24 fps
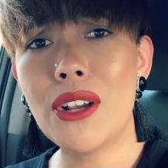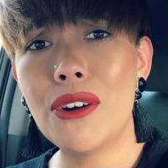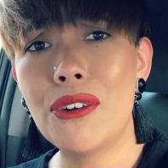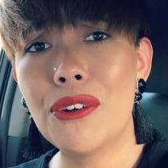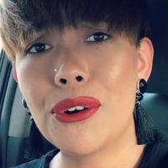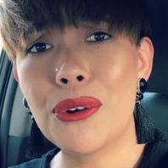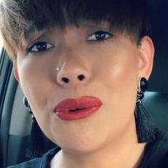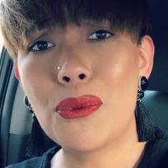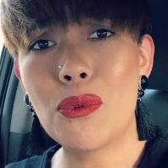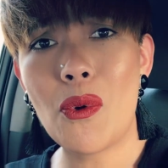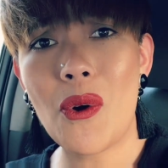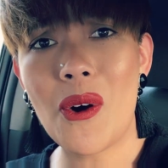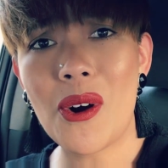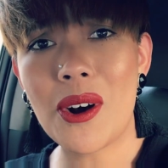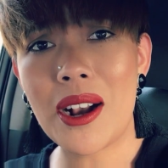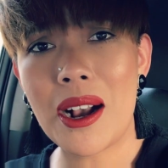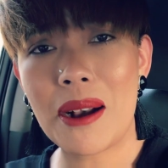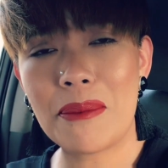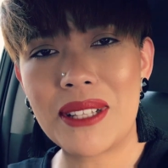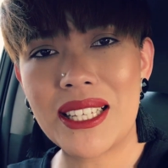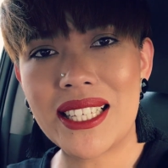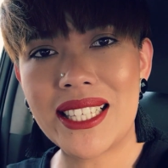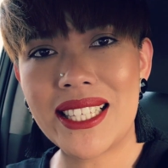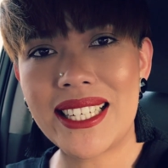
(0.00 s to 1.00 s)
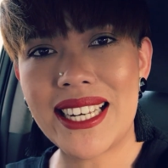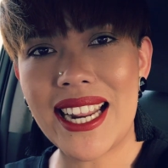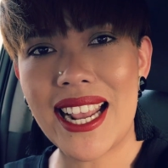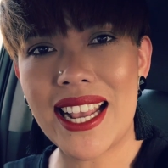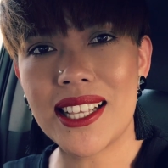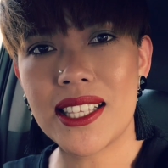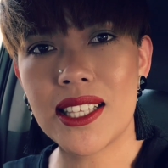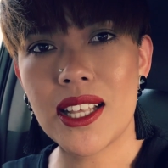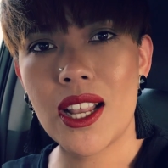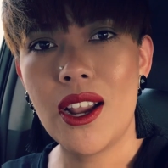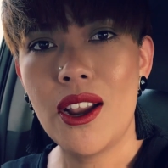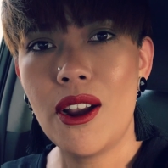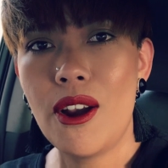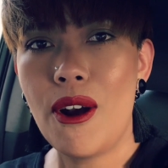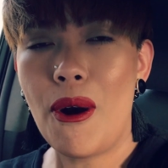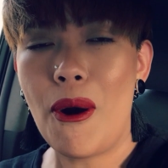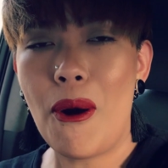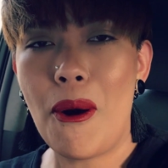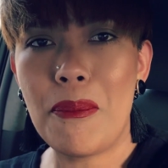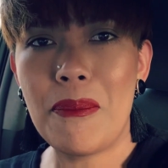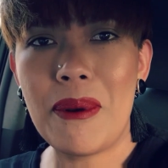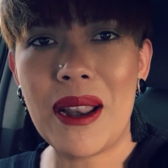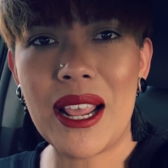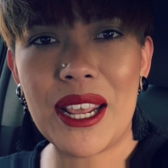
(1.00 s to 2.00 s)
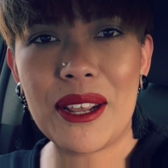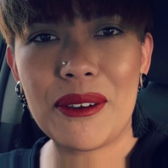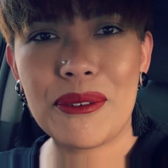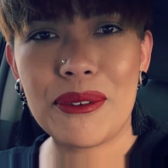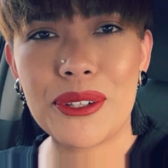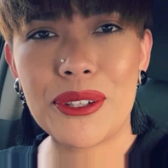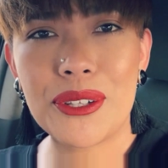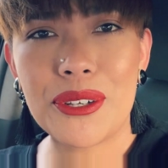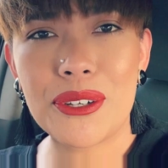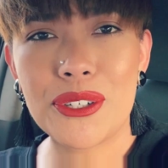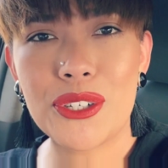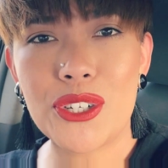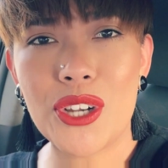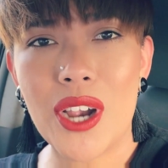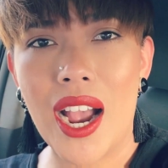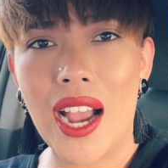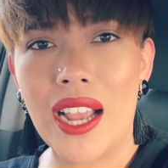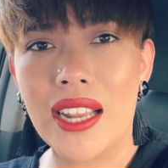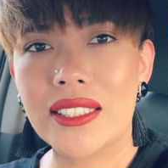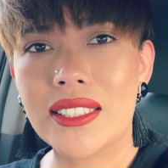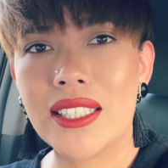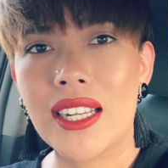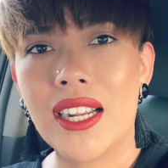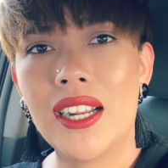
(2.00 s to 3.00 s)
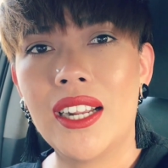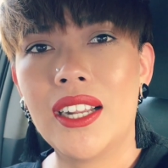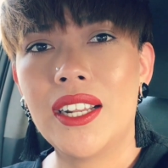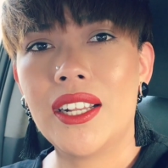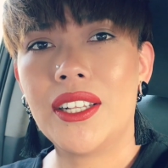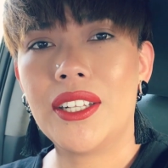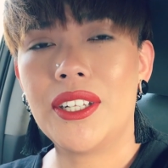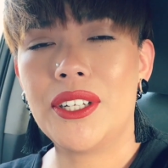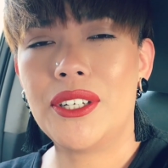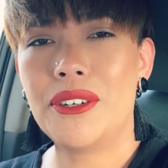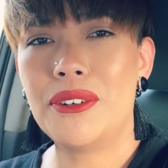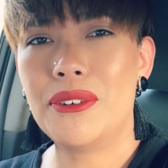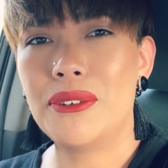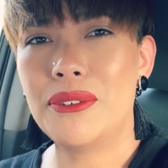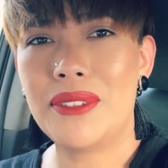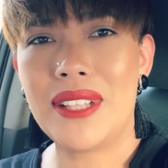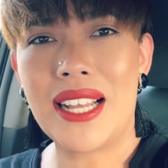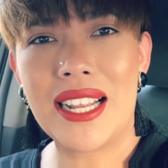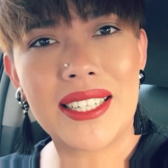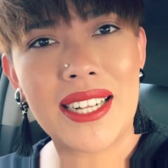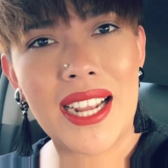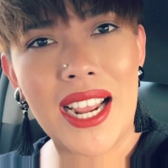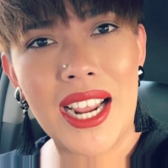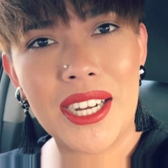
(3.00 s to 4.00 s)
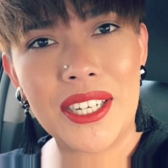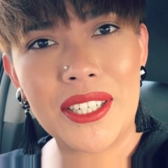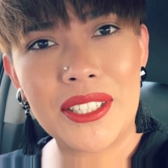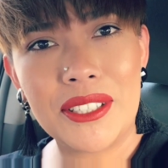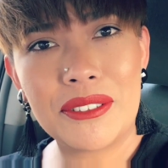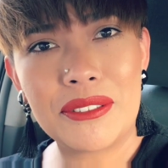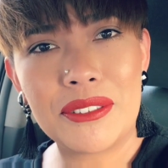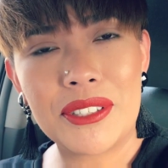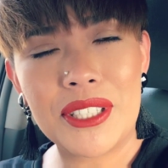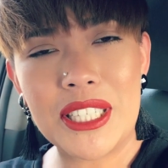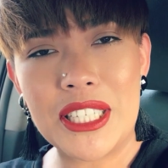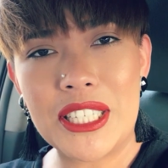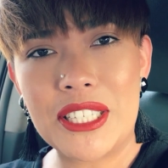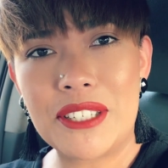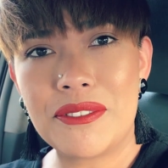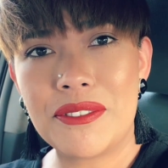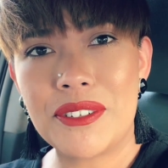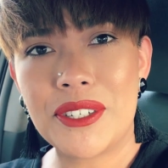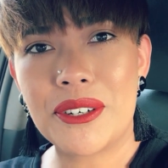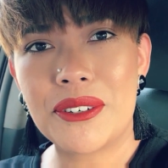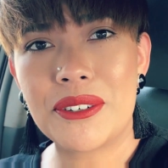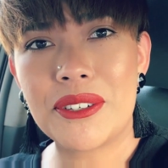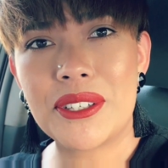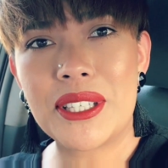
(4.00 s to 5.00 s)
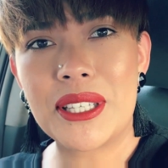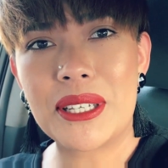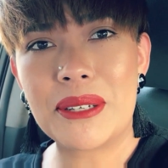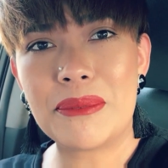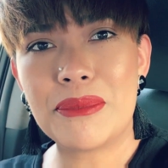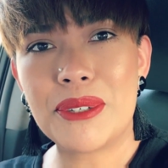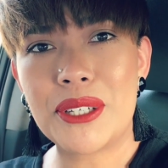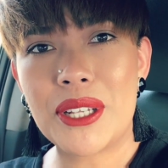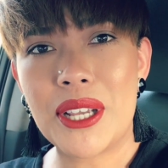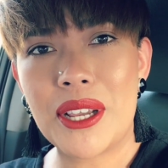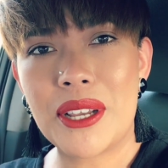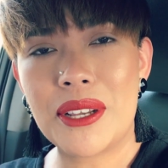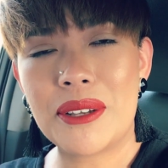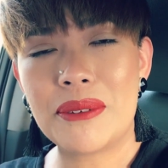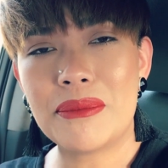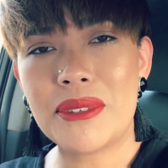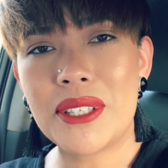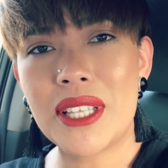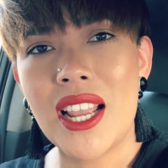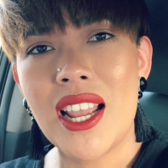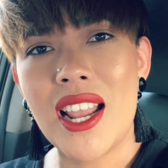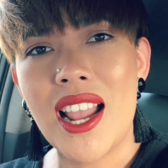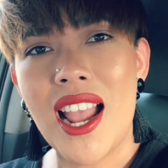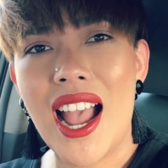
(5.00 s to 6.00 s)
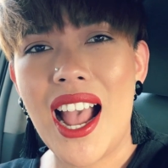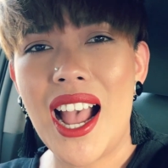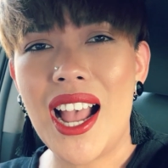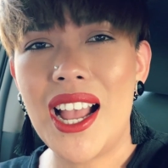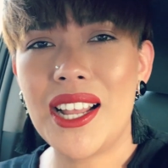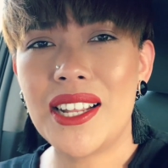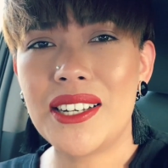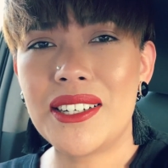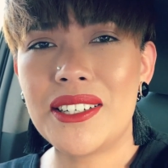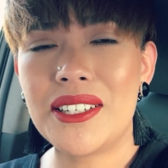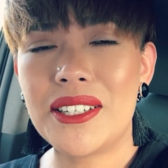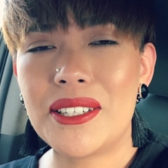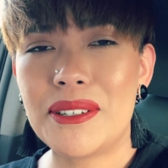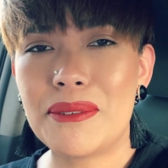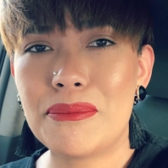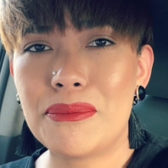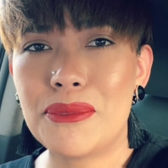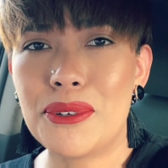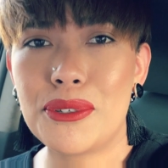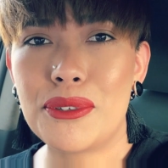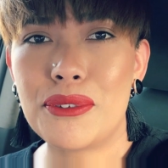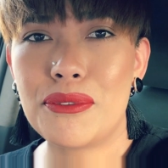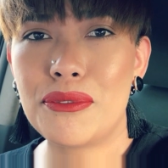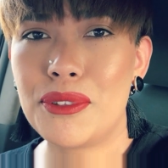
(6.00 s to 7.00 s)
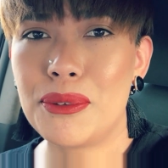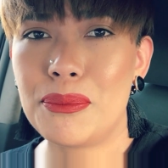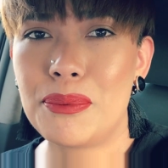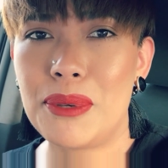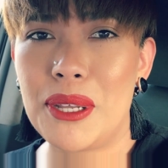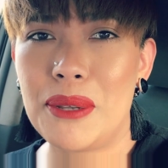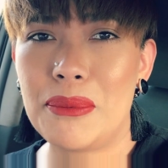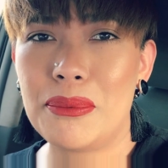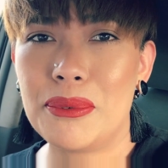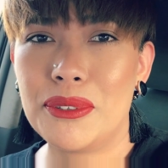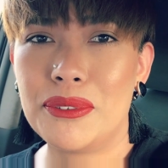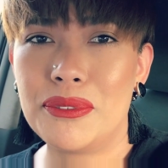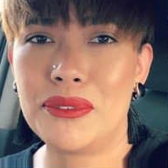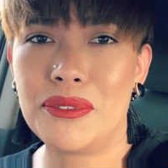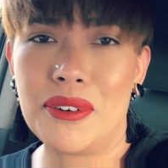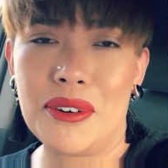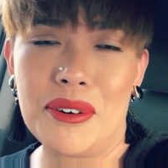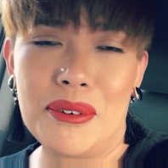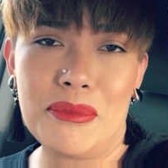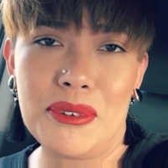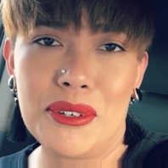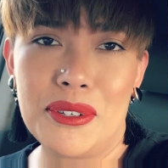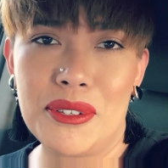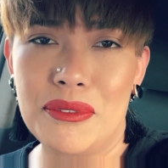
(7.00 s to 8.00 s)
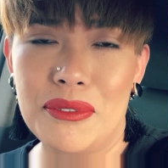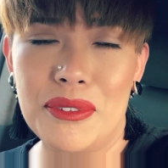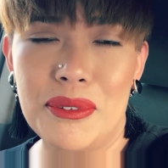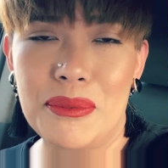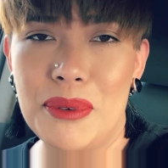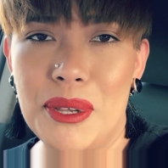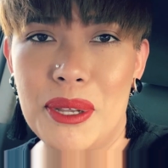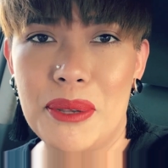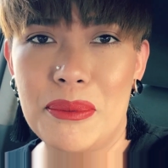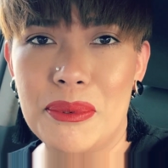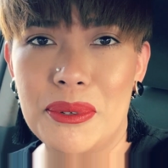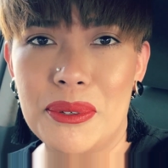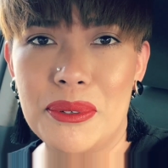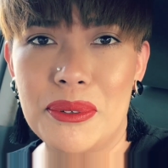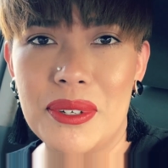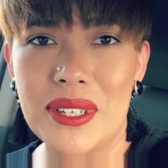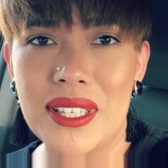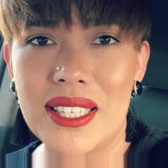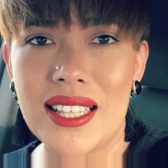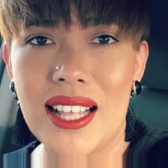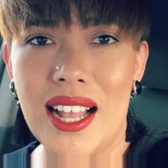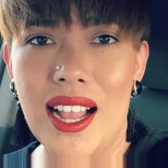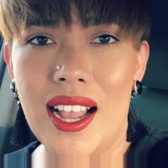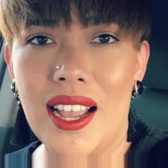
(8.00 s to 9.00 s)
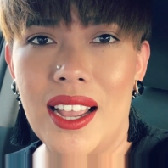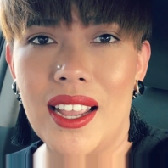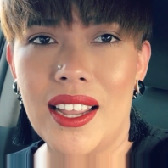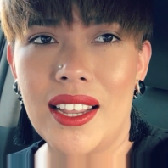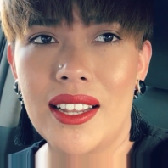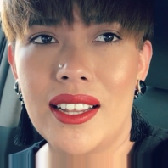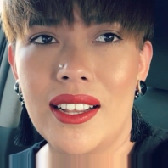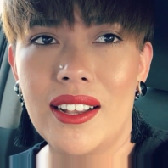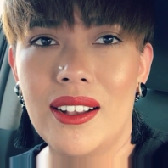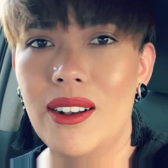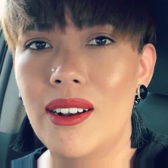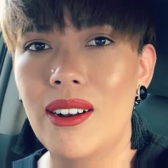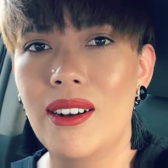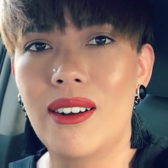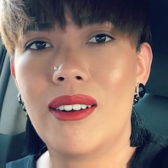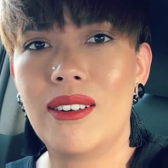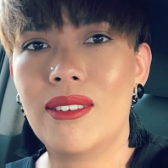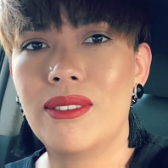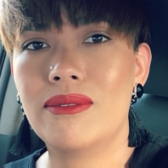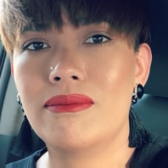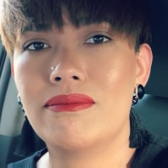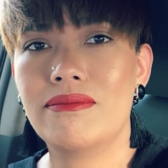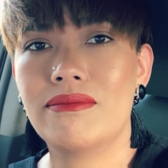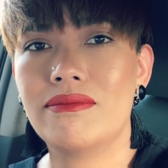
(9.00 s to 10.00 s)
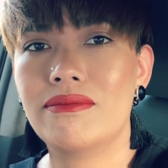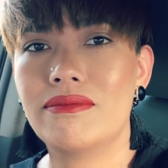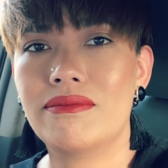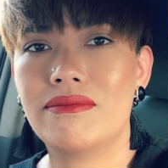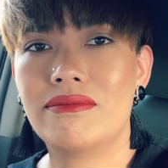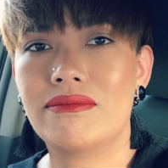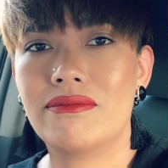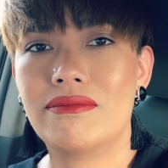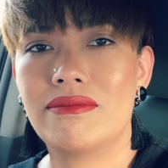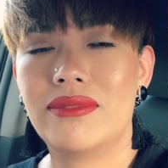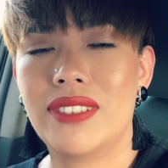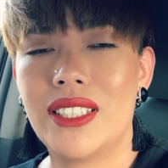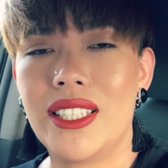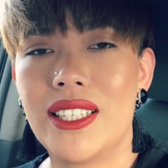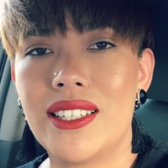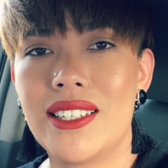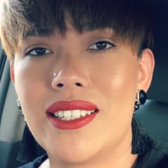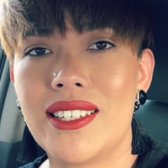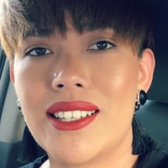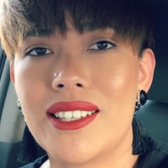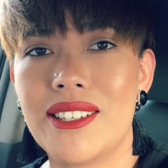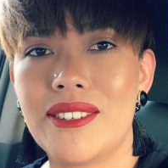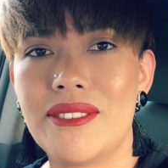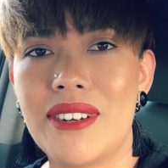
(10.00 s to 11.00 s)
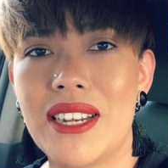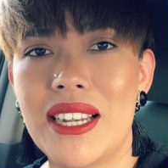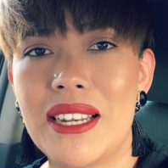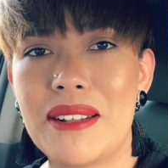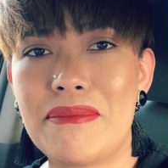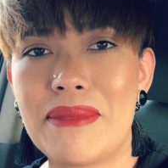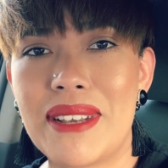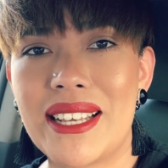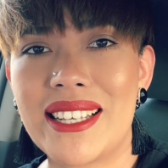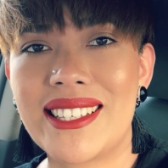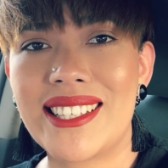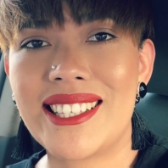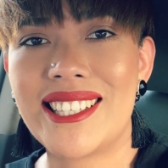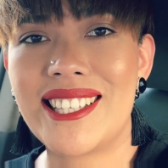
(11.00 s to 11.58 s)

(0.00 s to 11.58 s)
or walk up the stairs or play with your child, that kind of severe symptoms. And for most of the people it's like, oh, it doesn't really make